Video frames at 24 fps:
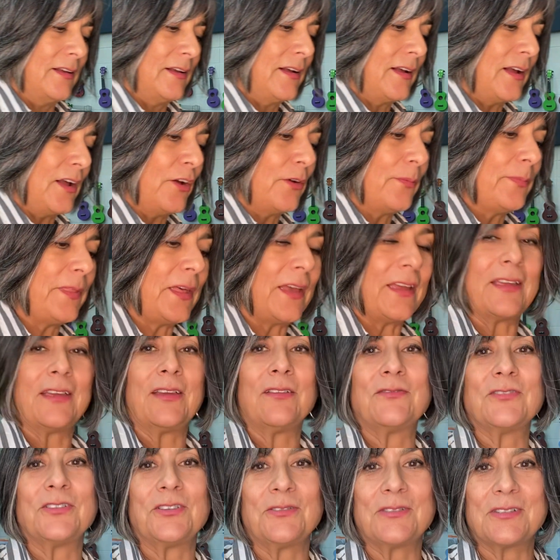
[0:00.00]
I hope that
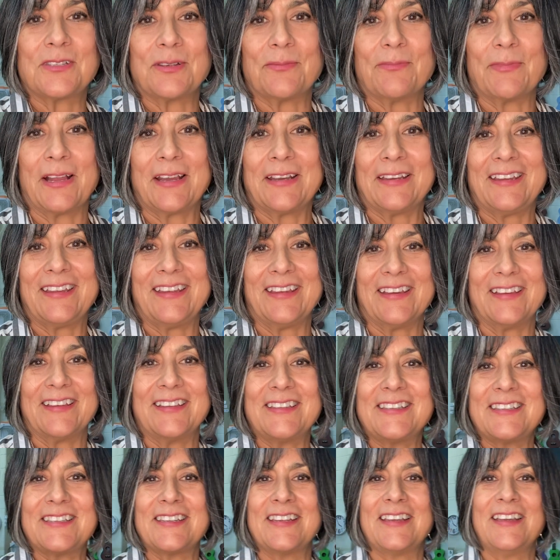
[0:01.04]
gives you some
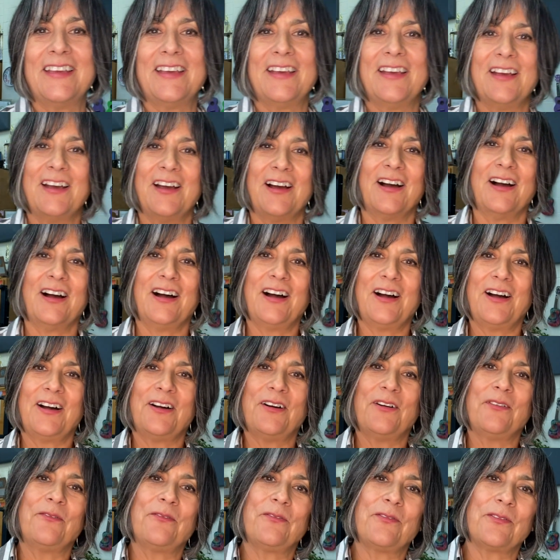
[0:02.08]
ideas
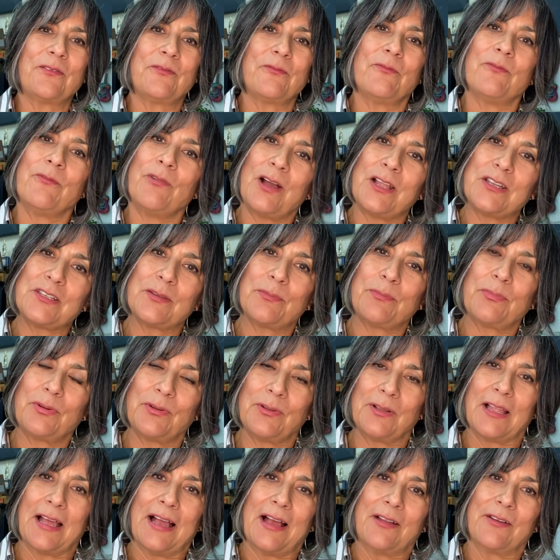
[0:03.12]
of what to
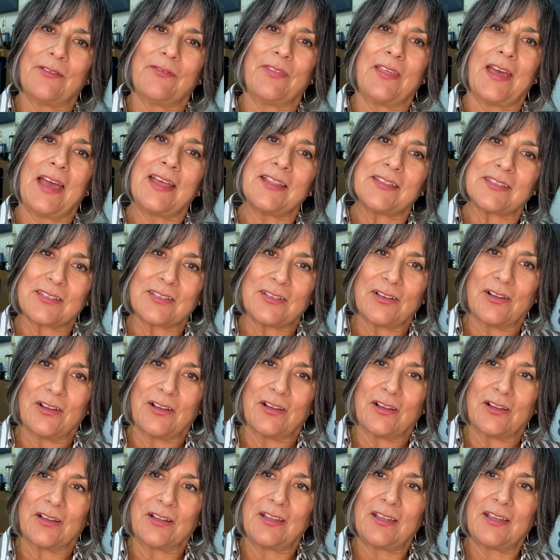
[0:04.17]
pull out of that
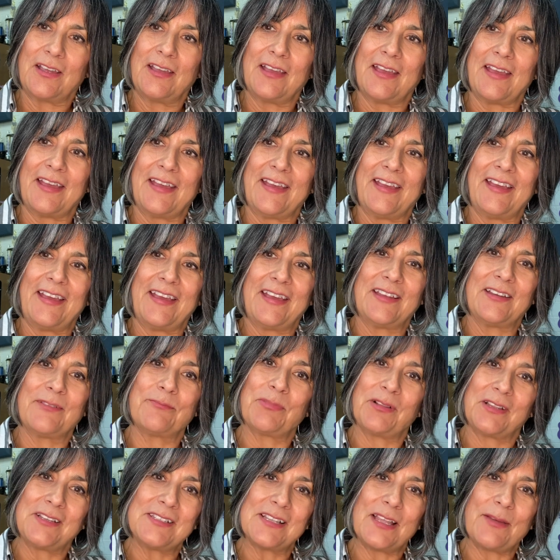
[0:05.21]
song.
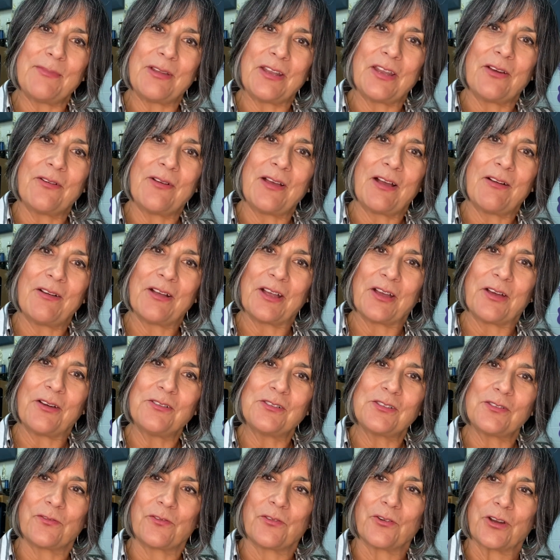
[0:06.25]
And please let me know how it
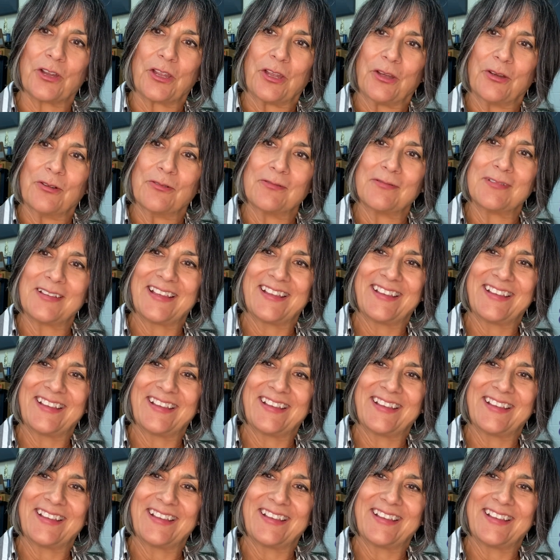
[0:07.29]
goes for you.